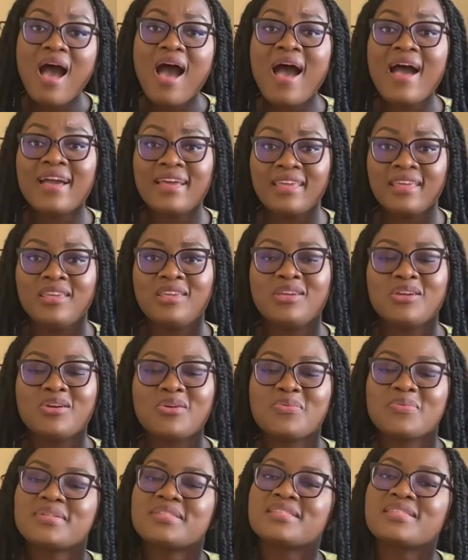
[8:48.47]
I
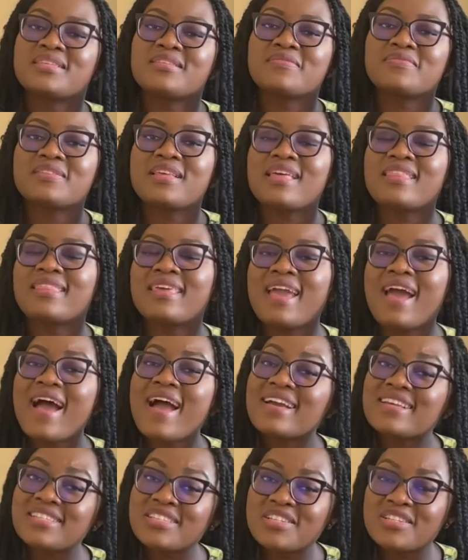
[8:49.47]
here receives the
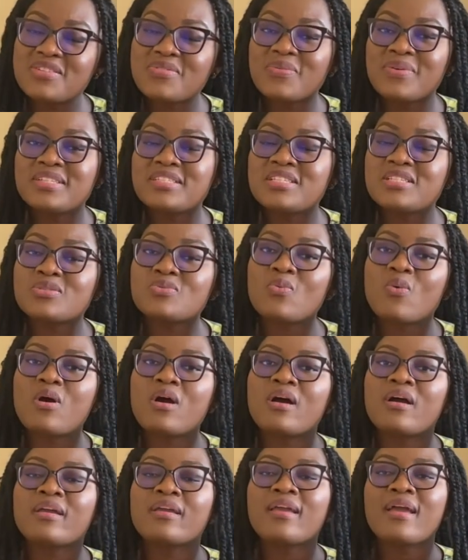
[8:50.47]
action, which is
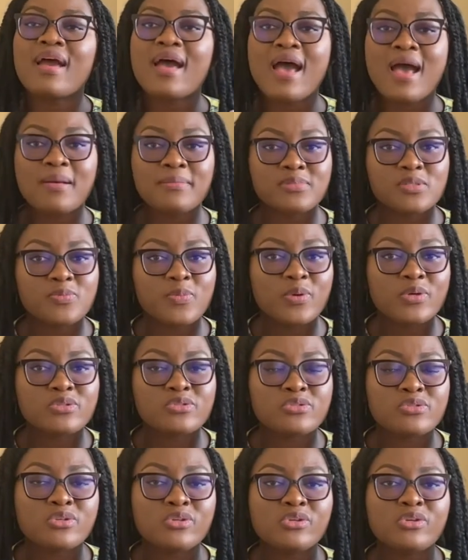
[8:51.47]
why I'm
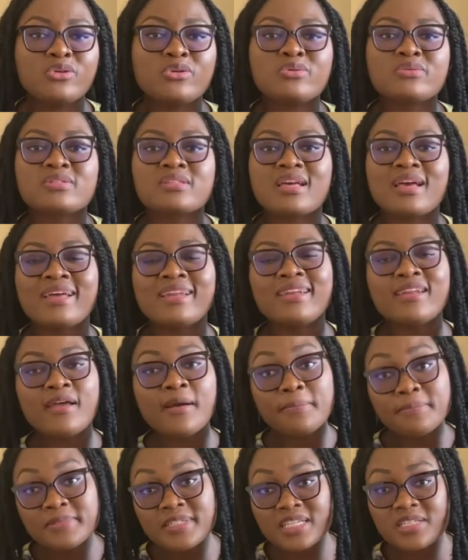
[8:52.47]
supposed to use an
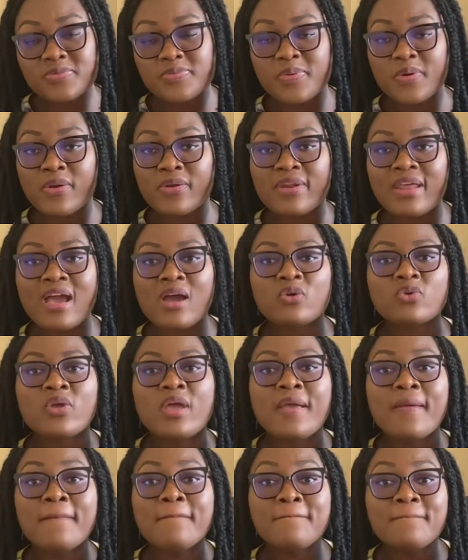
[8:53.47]
object pronoun,
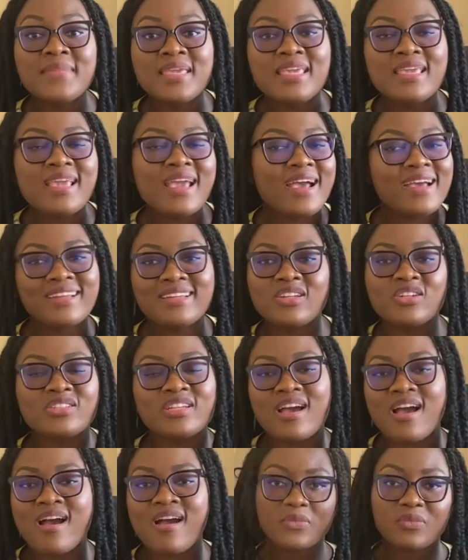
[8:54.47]
me and not
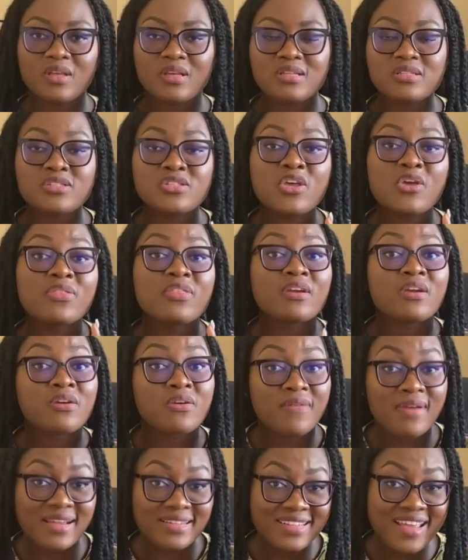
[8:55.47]
I. So the
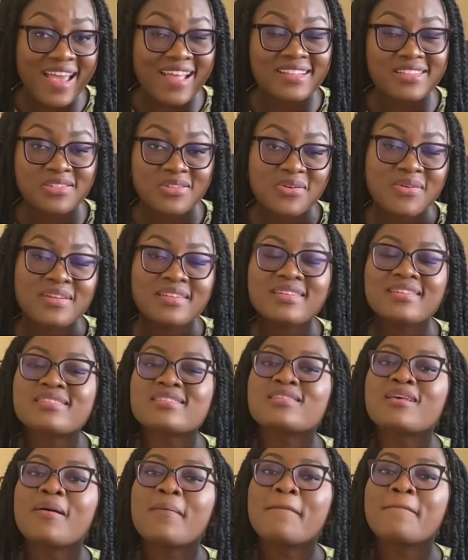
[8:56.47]
correct answer
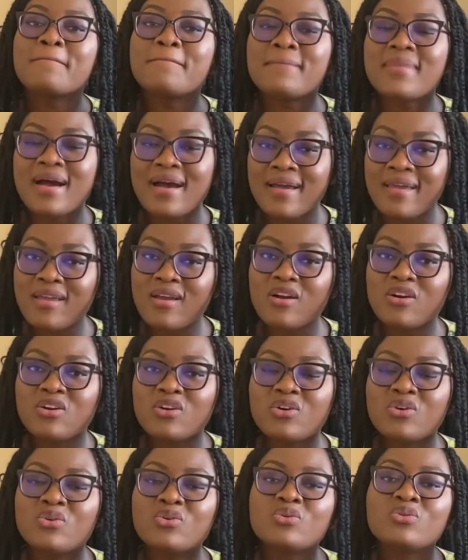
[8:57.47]
is my
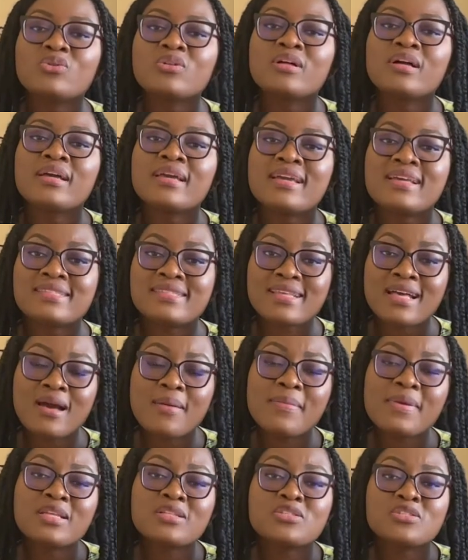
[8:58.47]
uncle is
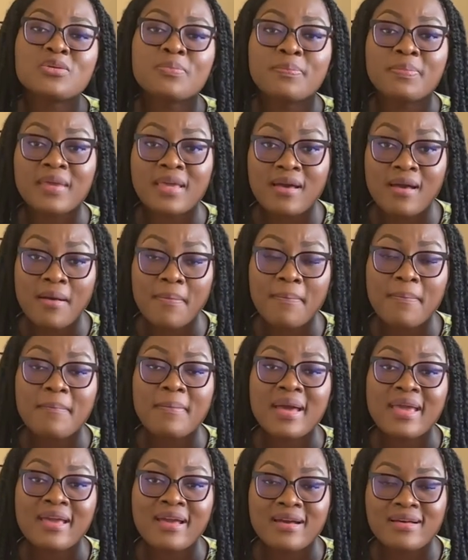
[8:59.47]
coming to pick up
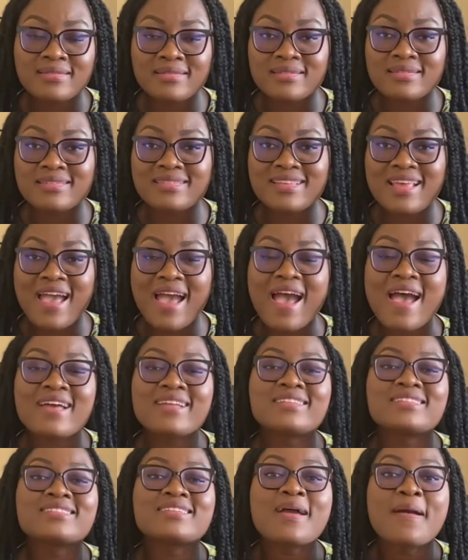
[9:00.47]
my cousins
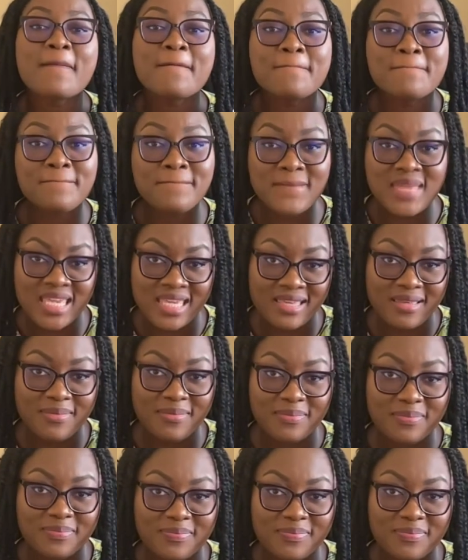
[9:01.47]
and me.